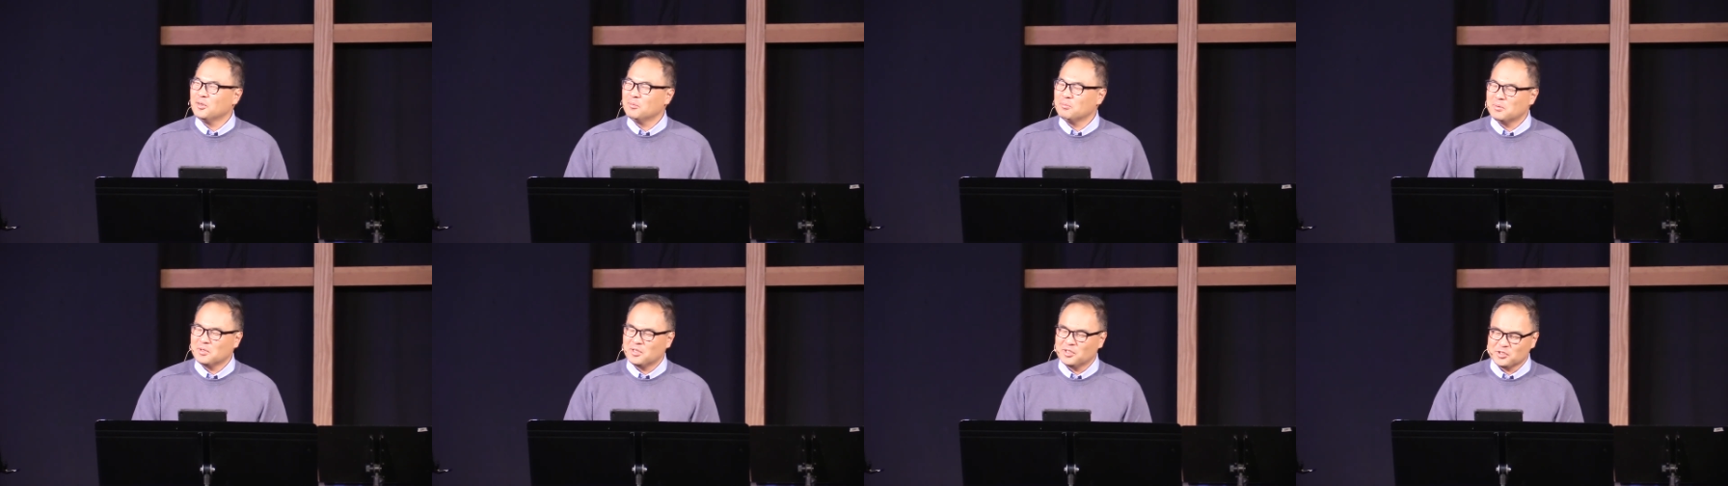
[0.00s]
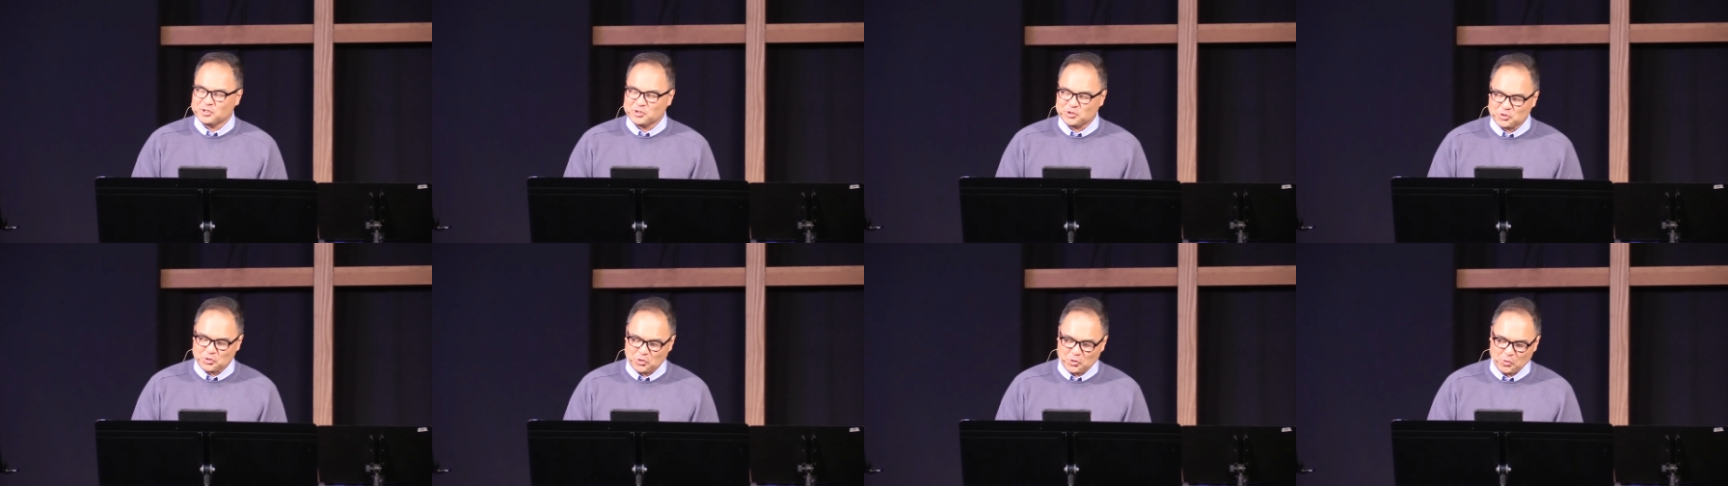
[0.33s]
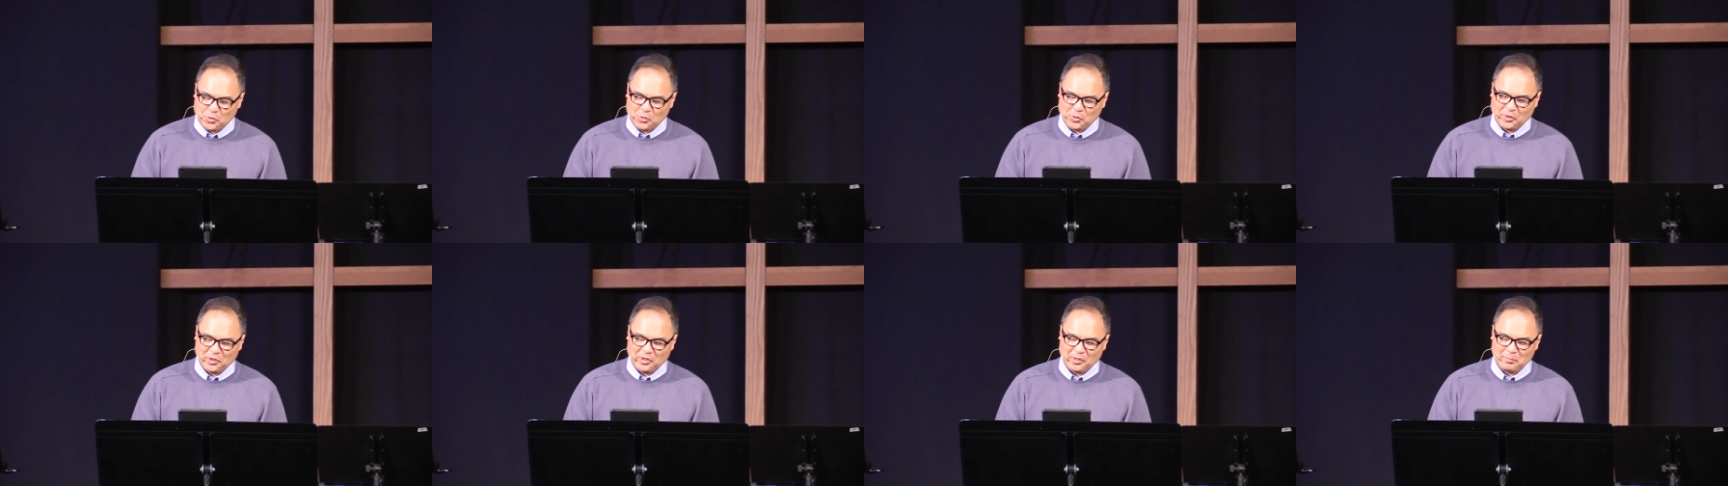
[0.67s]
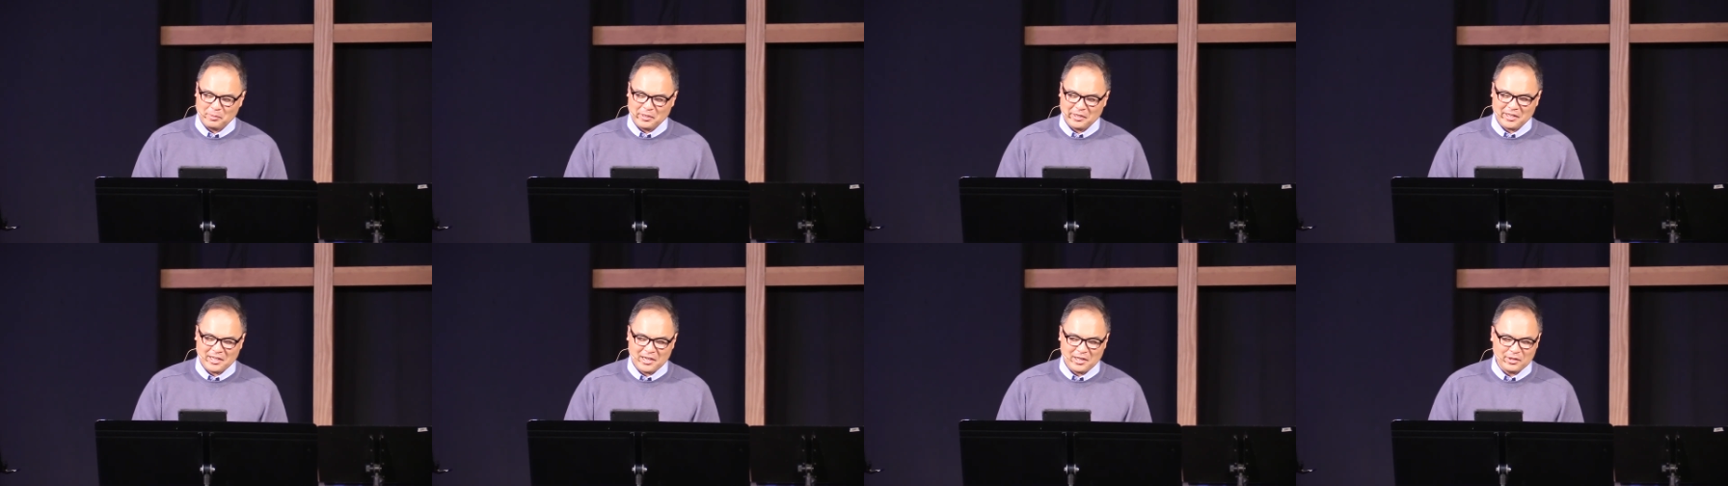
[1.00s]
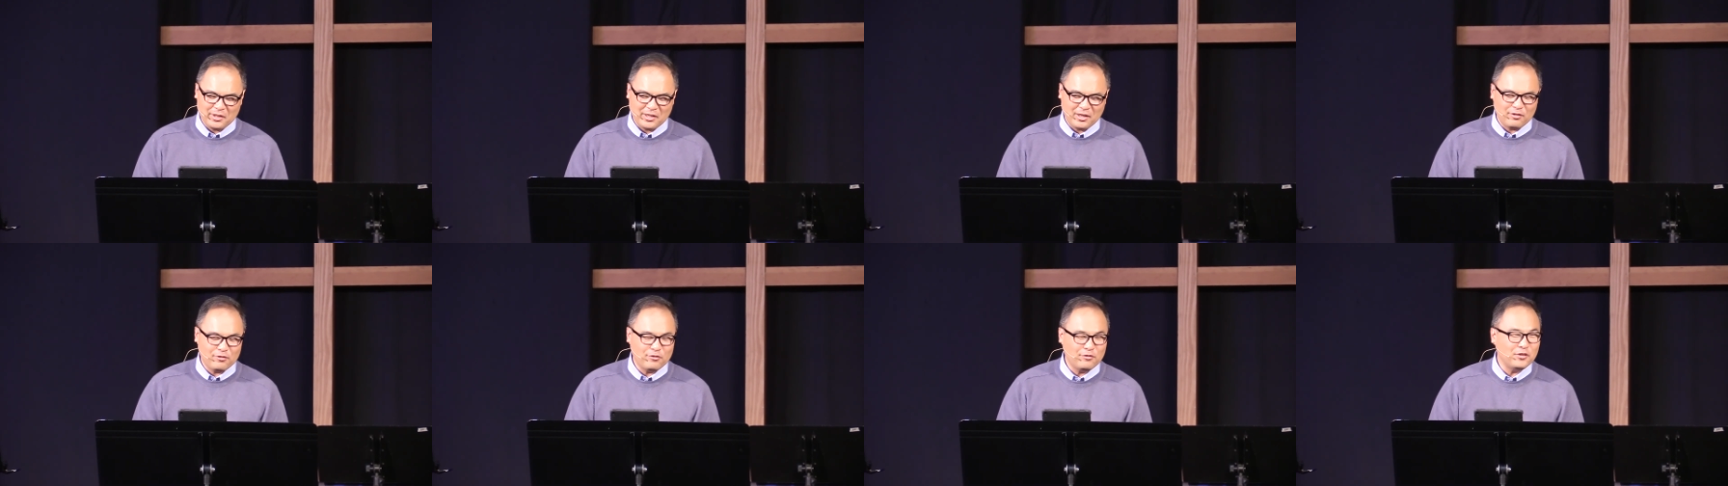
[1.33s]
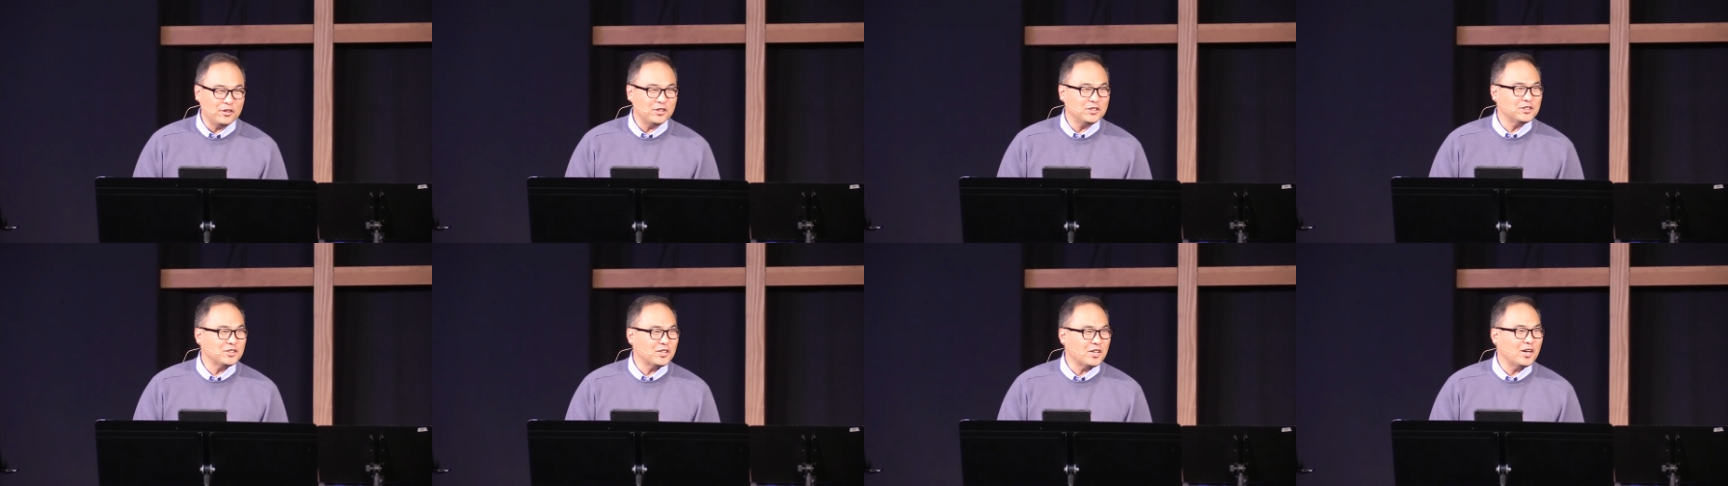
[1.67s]
but a story about how that
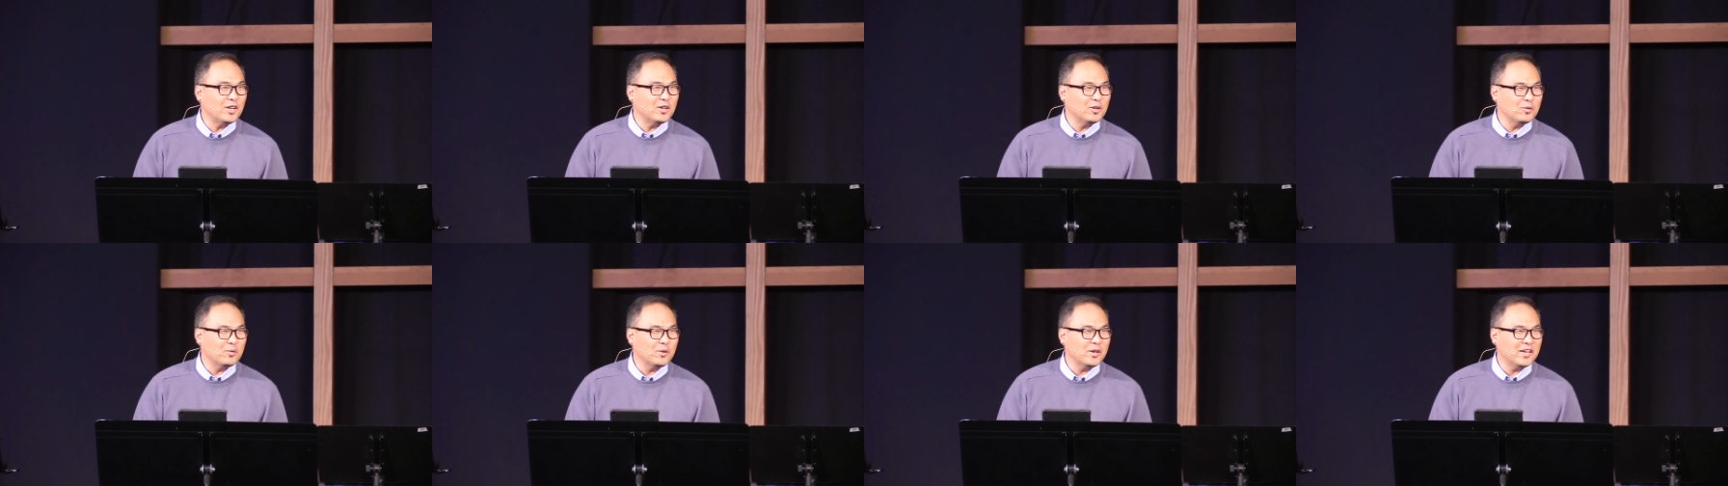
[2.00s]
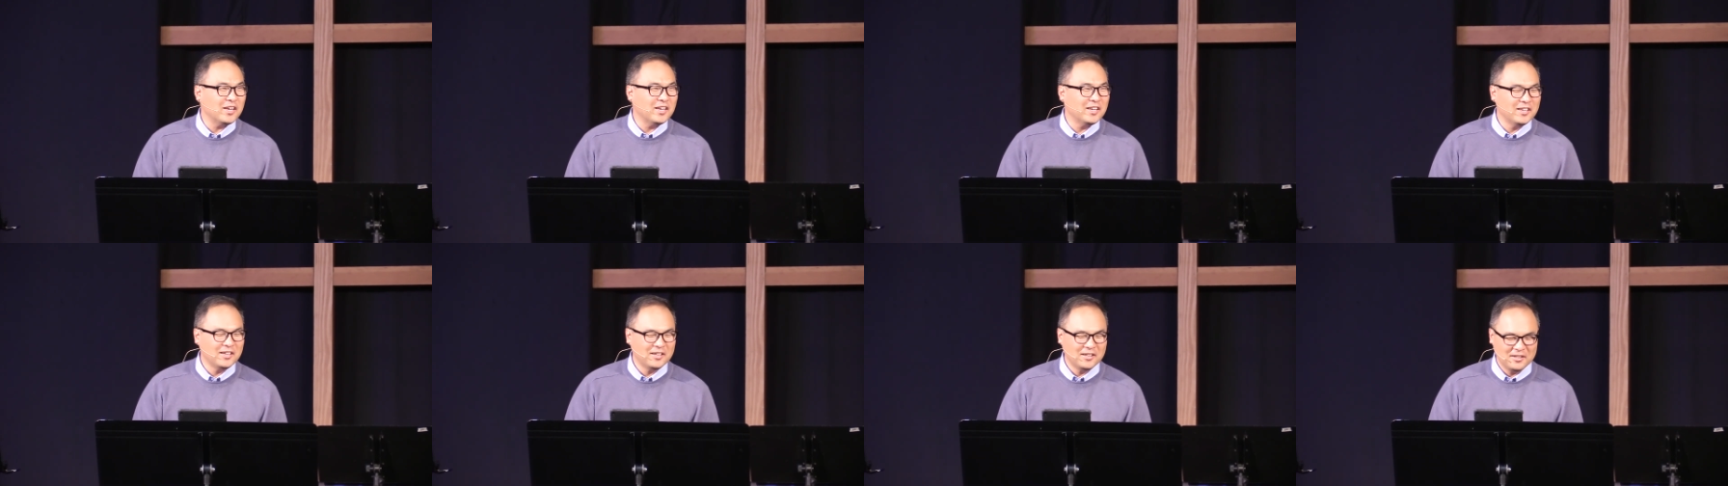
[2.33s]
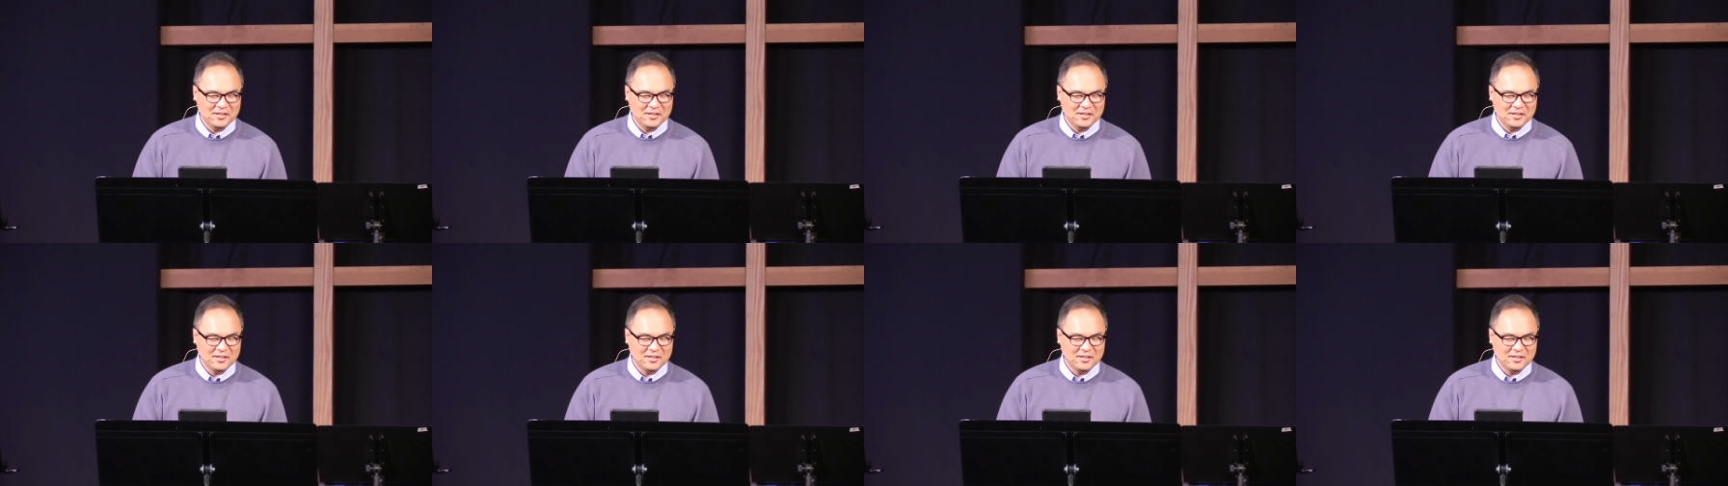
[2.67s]
fish got away.